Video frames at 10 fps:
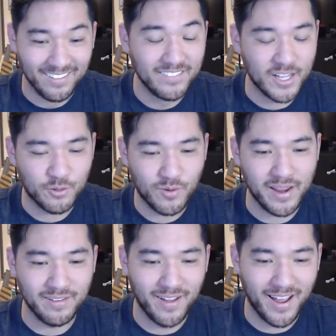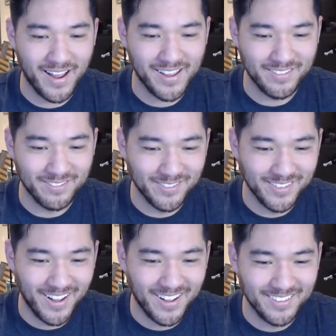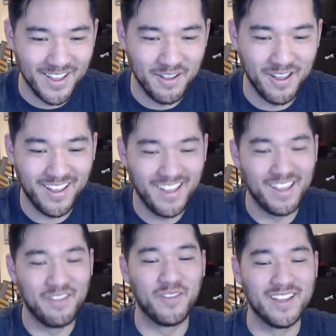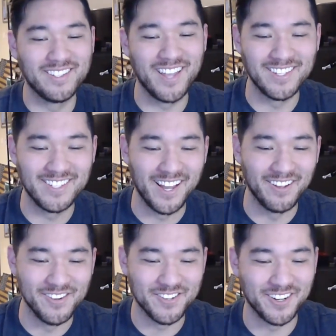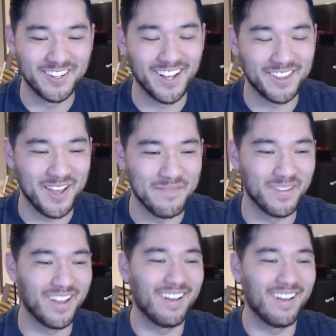That's right. If they say sell, you should cut them.